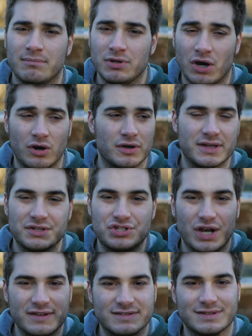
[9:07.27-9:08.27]
No, it
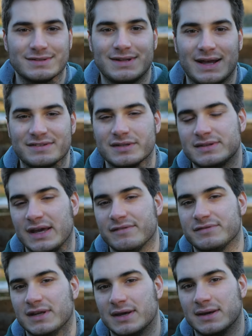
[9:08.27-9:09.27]
just doesn't
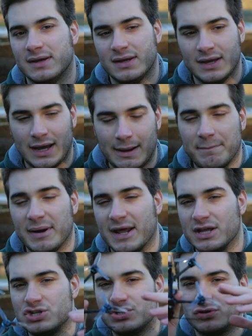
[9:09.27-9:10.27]
have the
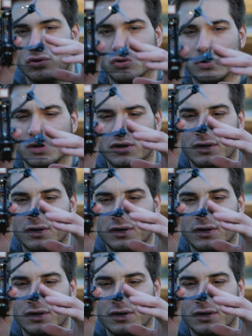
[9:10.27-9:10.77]
amperage to